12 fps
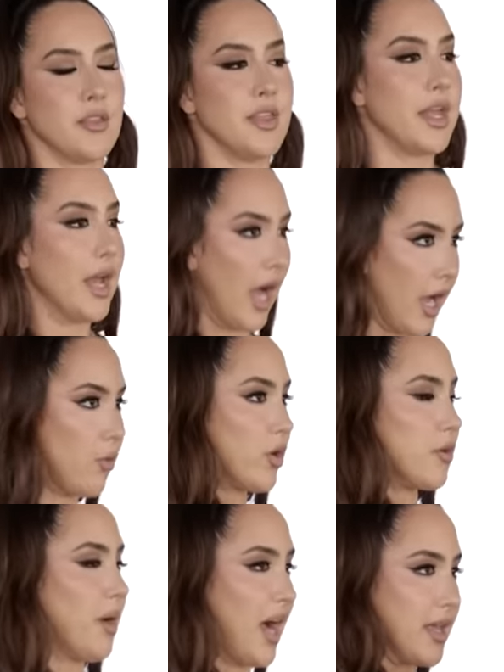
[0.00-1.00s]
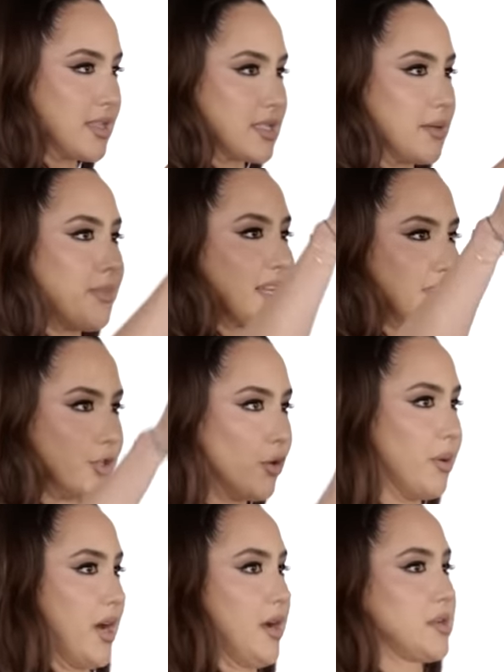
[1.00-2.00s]
that I want to buy that's in my
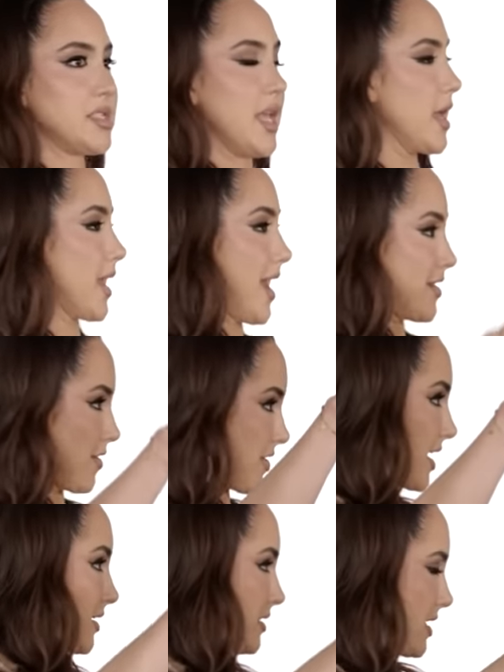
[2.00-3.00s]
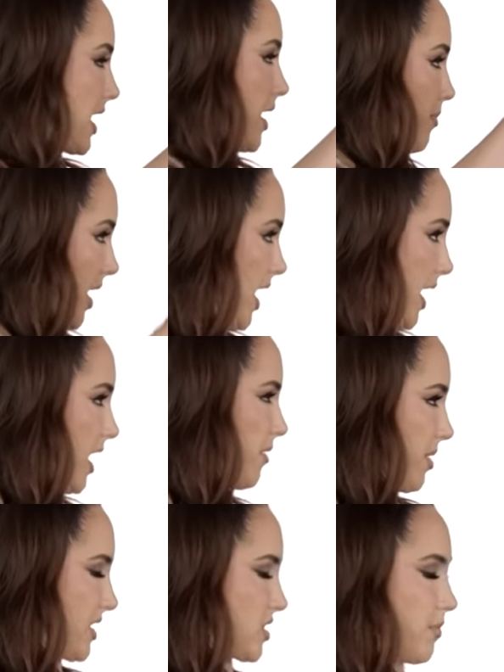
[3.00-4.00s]
deal box, aka the things that I
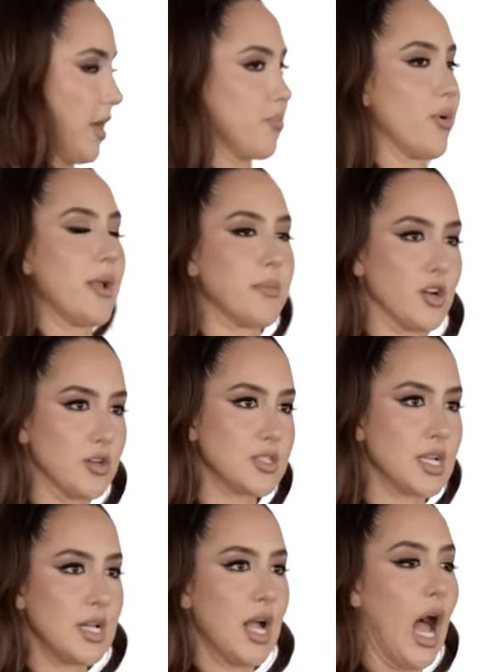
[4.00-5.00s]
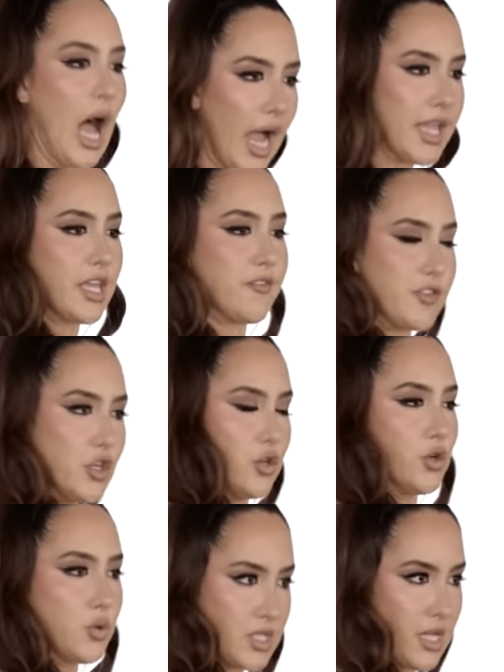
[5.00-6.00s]
buy based on my parameters, I give
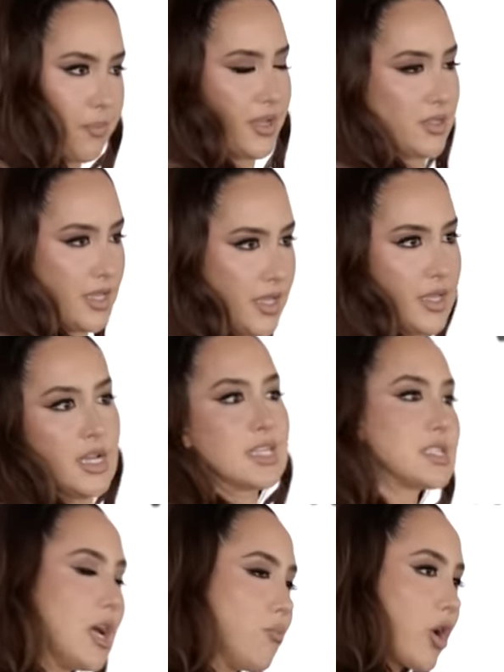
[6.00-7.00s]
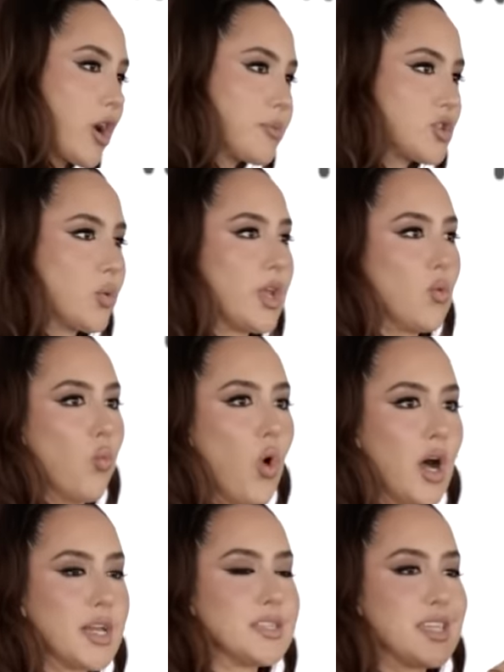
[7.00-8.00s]
you typically somewhere between
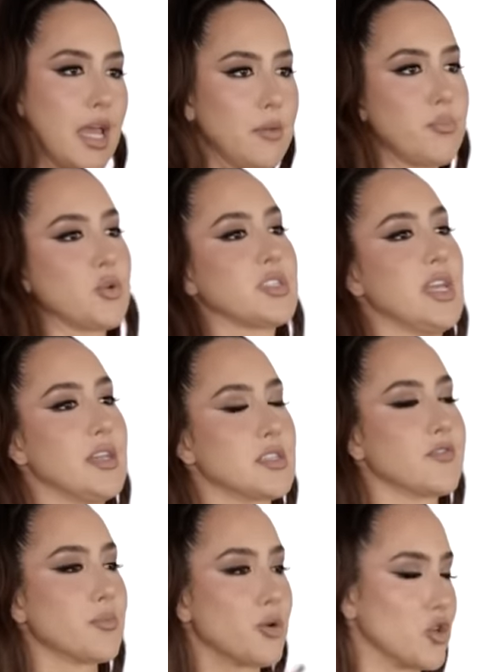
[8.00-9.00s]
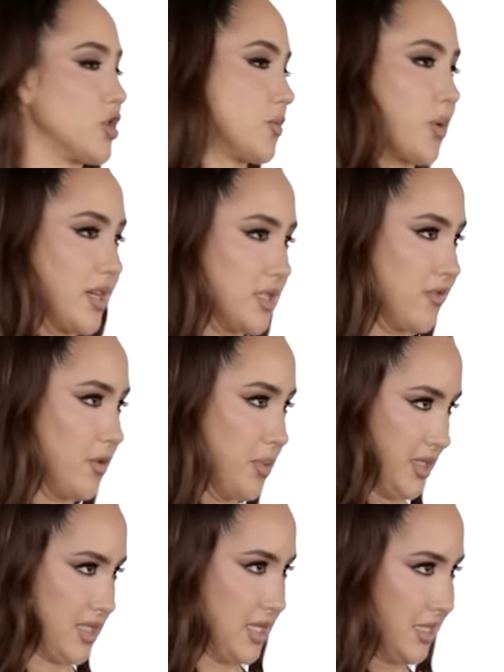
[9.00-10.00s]
1 and 10% of the purchase price of the
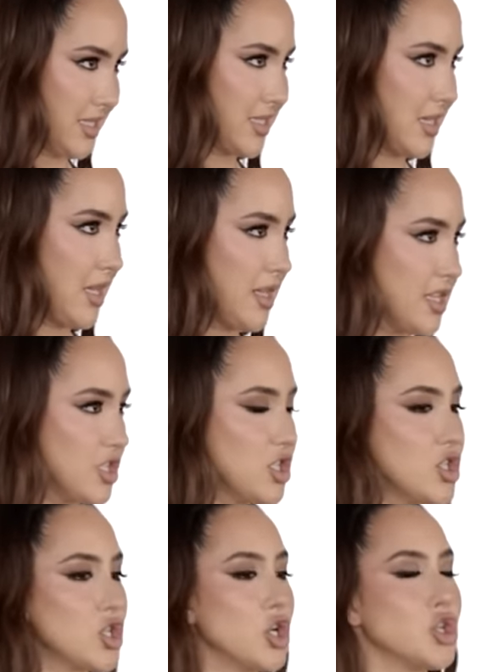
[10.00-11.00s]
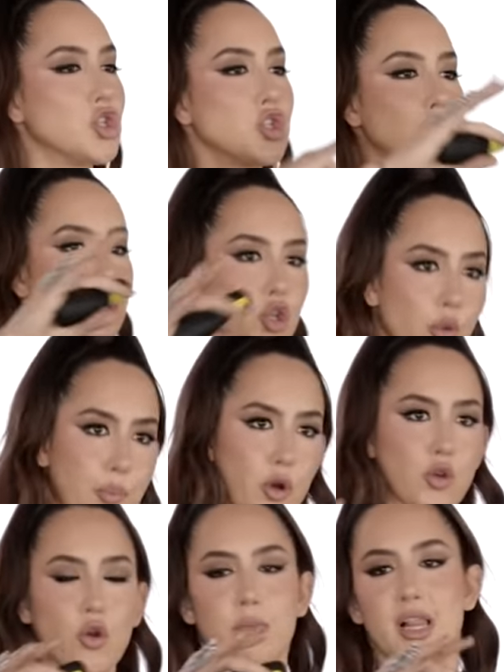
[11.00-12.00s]
business. This is
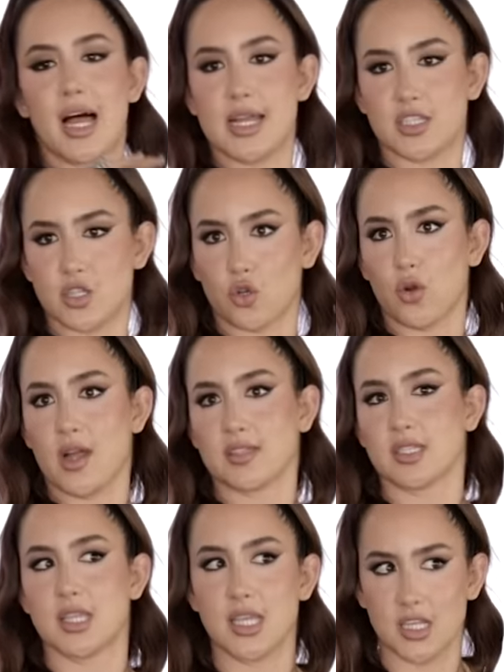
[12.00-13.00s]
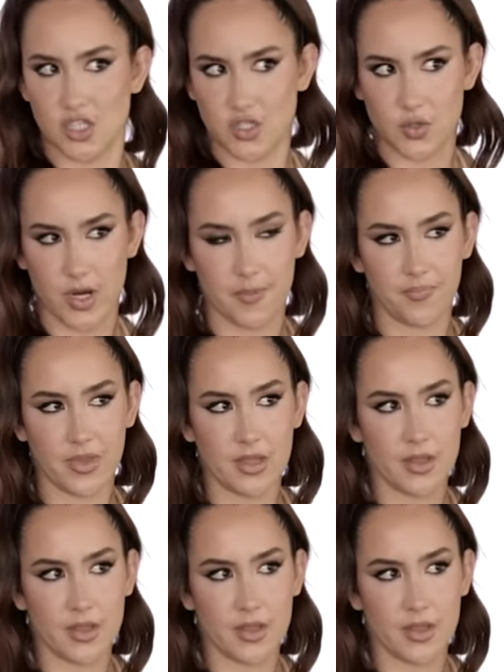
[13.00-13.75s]
super normalized across the industry.